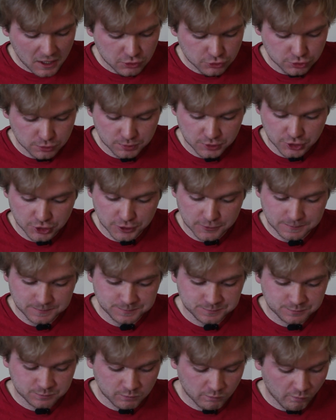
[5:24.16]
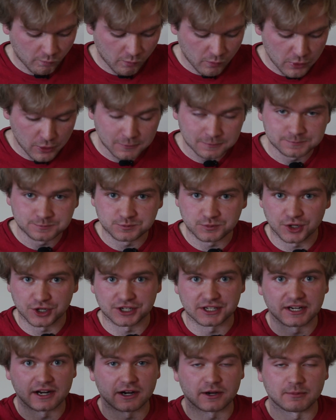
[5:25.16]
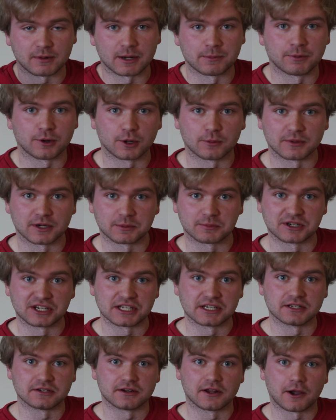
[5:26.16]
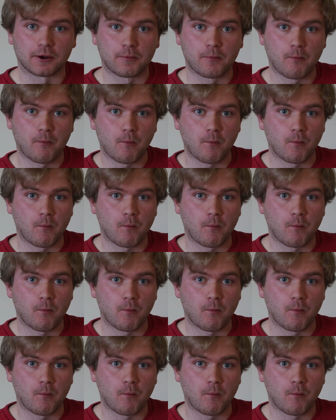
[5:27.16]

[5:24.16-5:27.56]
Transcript: Super good. Now get out of my apartment. I'm going to eat now.